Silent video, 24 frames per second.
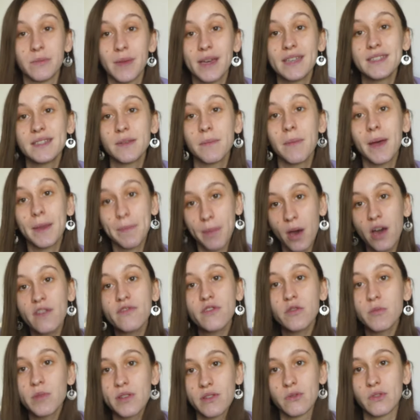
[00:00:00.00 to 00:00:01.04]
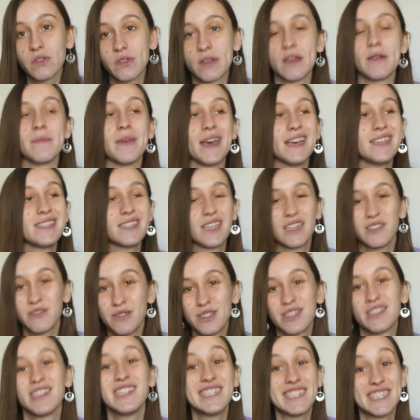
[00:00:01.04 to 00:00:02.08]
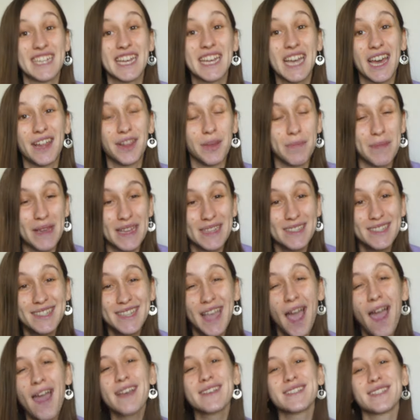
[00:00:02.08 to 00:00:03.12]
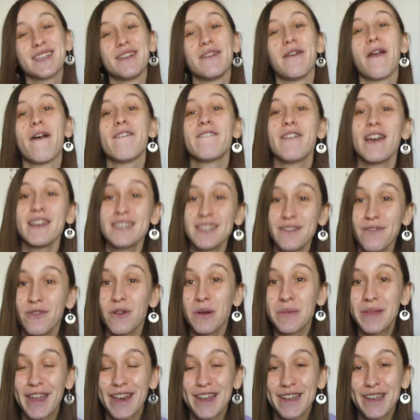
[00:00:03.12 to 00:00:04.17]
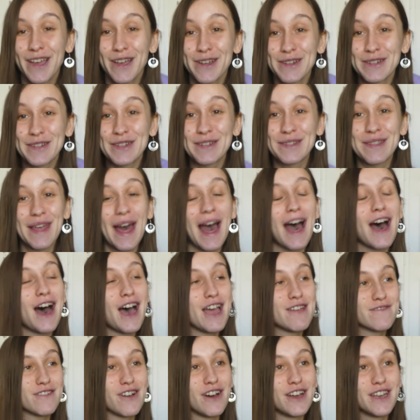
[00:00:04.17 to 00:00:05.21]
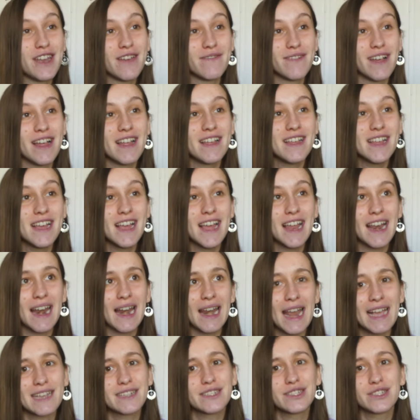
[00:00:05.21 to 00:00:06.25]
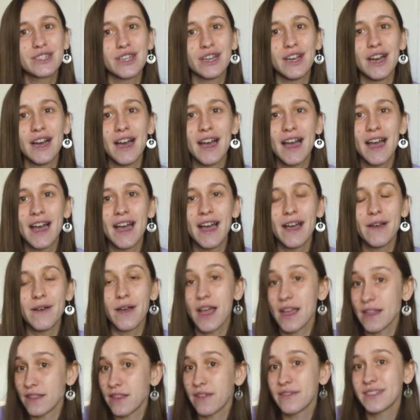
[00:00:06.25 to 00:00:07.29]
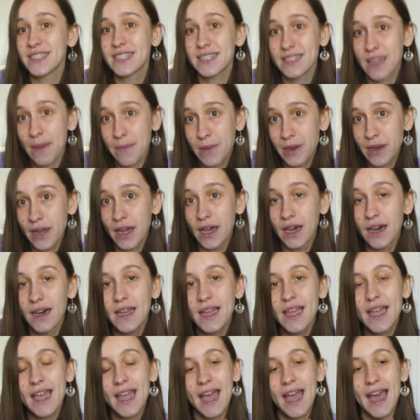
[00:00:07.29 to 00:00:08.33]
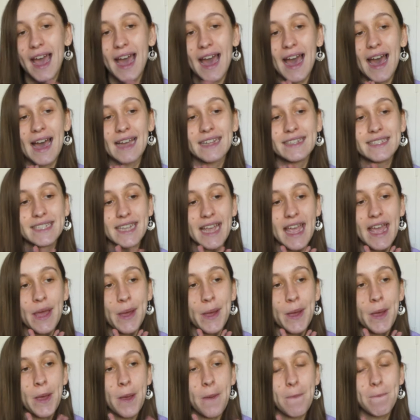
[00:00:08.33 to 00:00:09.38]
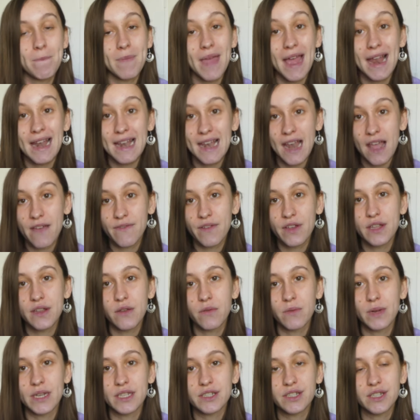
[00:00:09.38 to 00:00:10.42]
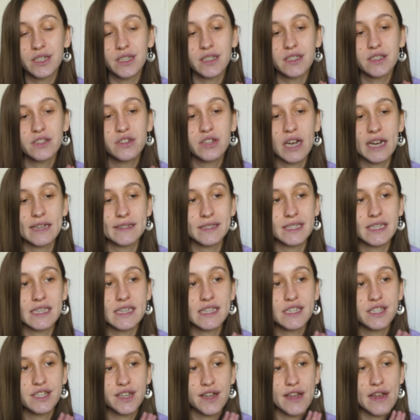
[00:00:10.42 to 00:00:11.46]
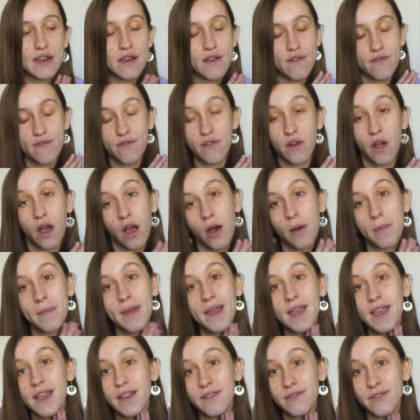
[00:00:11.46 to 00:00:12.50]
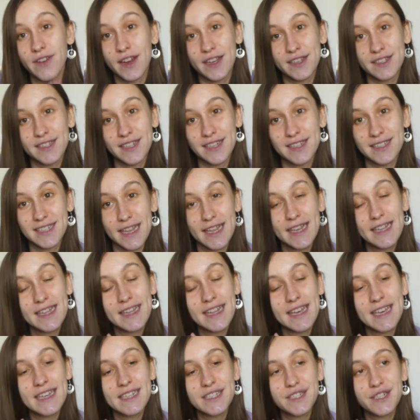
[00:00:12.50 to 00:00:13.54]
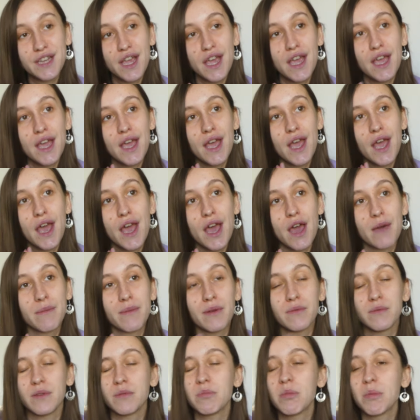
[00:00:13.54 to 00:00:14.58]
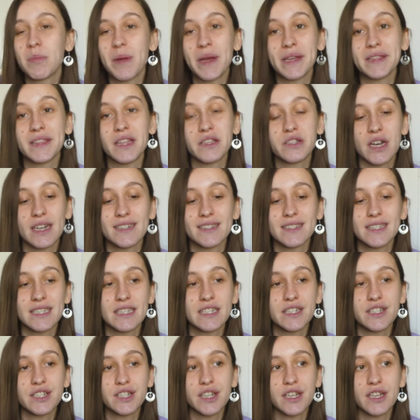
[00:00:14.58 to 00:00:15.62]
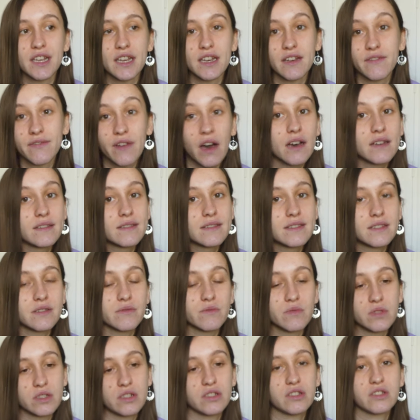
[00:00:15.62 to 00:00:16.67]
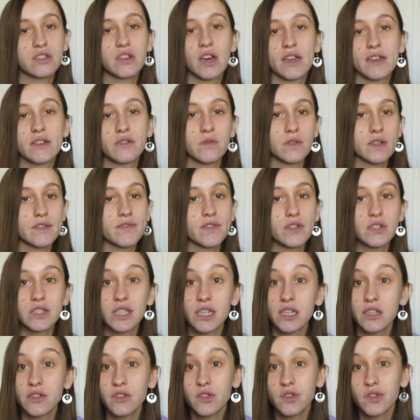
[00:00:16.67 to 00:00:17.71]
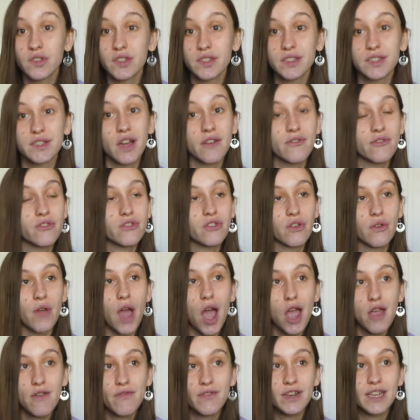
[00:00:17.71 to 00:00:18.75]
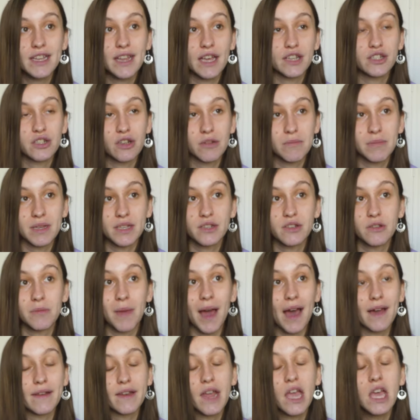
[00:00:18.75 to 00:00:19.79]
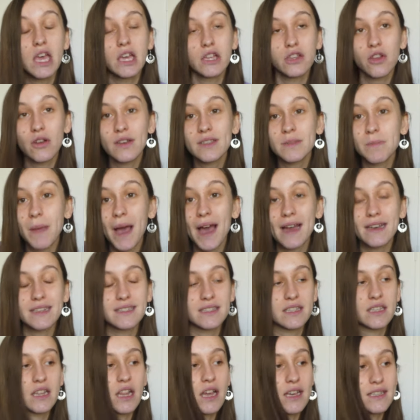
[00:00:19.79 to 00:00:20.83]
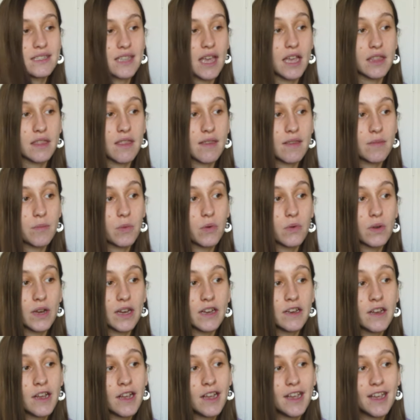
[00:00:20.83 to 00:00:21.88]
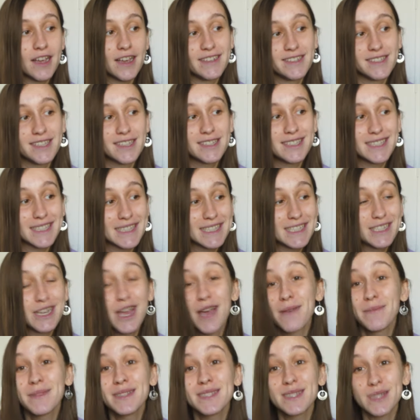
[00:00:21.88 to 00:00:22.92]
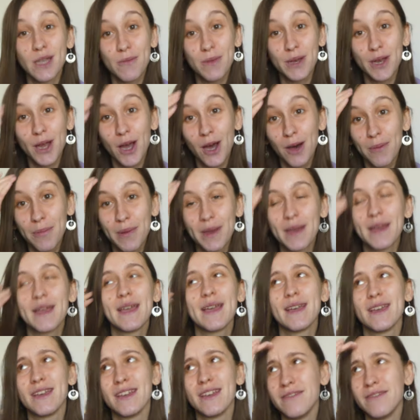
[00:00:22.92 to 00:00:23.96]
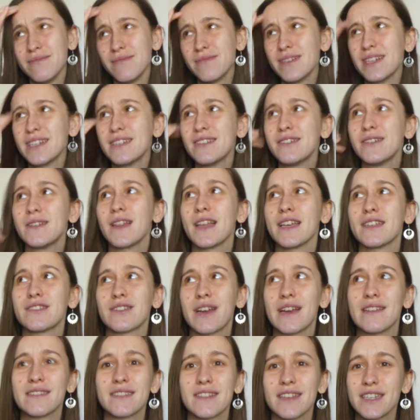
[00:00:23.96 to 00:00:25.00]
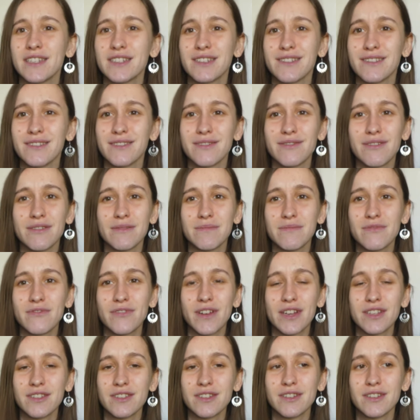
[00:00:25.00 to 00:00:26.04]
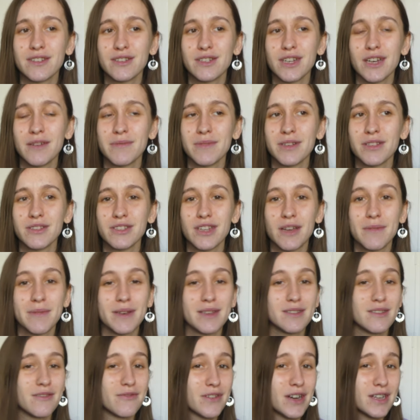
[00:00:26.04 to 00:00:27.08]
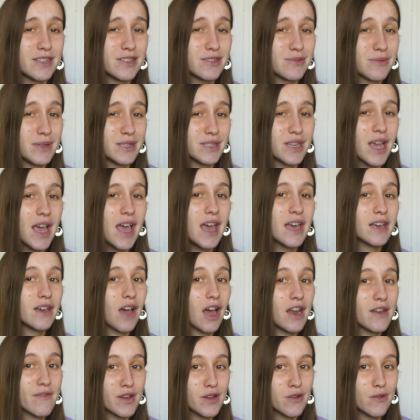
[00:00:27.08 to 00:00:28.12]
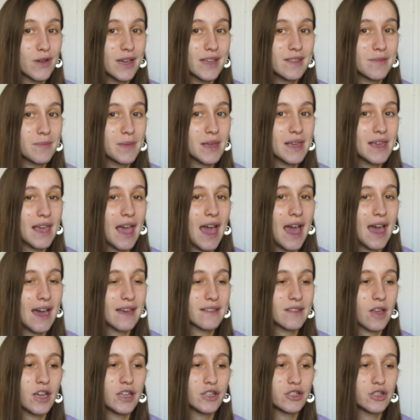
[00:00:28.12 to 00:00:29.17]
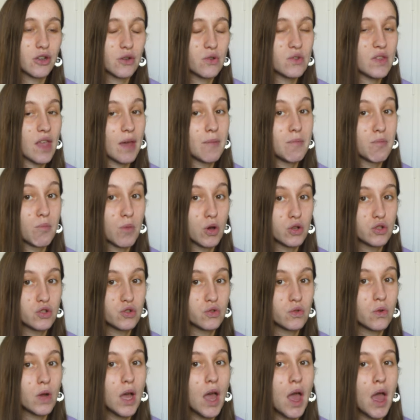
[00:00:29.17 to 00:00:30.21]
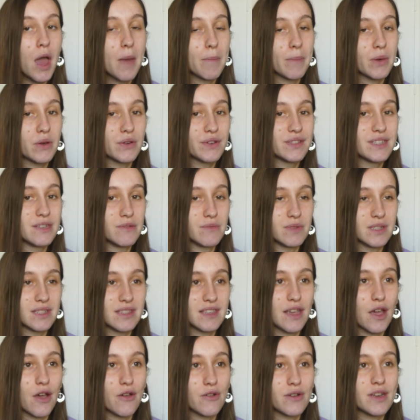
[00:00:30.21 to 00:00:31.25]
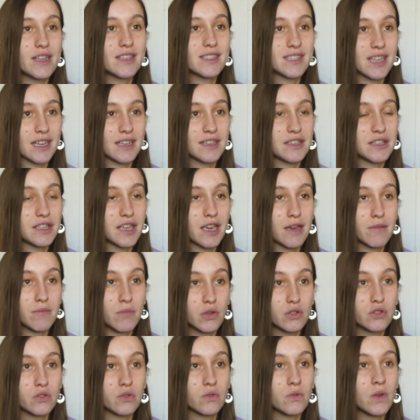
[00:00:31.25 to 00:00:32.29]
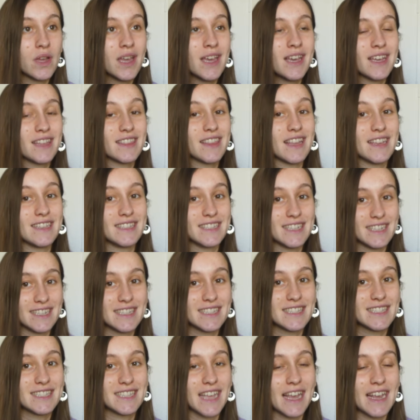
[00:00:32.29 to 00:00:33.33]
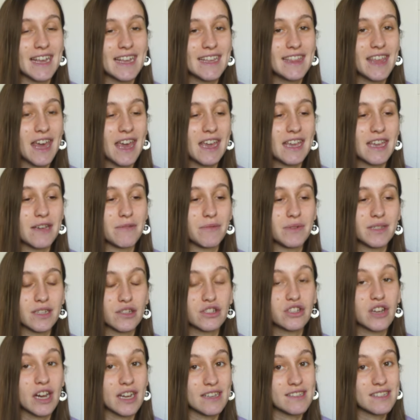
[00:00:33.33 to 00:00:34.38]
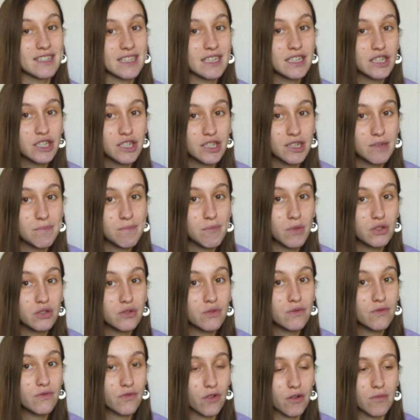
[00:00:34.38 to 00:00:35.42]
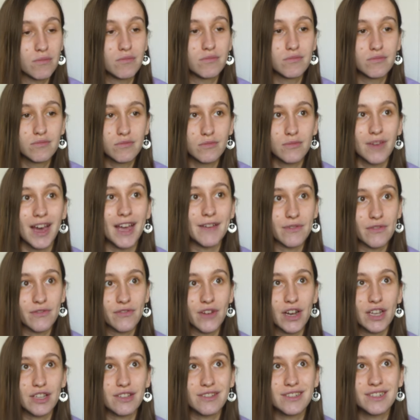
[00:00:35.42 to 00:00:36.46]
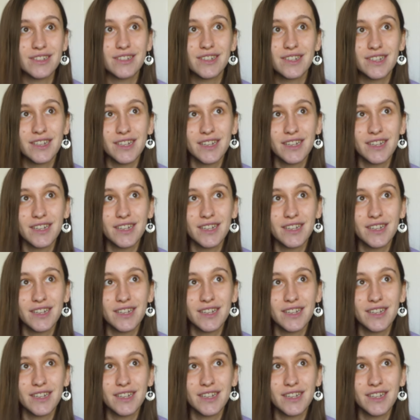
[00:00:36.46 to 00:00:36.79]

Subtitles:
mess. My bathroom is also a mess. I also need to take out the bins. So first of all, I'm gonna go do that. I've got another lecture, another seminar at 11, which is translation from French into English. And we prepared the translation in advance. We're just kind of talking through solutions and stuff, so hopefully that shouldn't be too bad. Not as bad as the class I had this morning. It's a German seminar, but we do like translations from French into German and German into French, which kind of annoys me, as I chose that module because it was the only second year module that didn't say that it was a translation module from either French